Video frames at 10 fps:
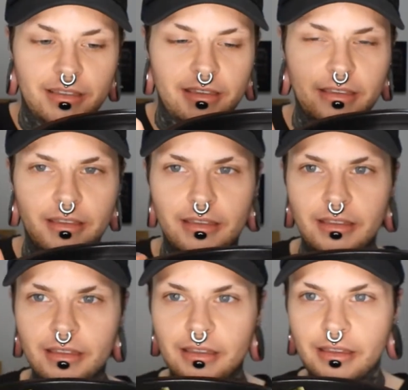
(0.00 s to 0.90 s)

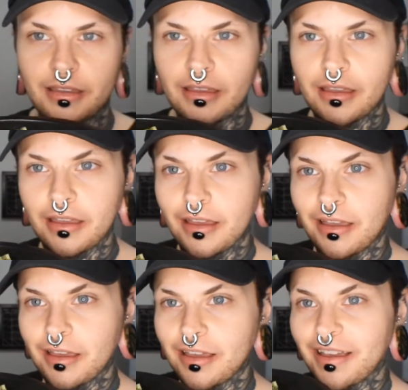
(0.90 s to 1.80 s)

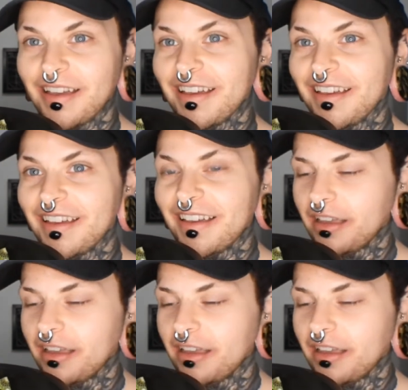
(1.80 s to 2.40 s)
Nobody speaks.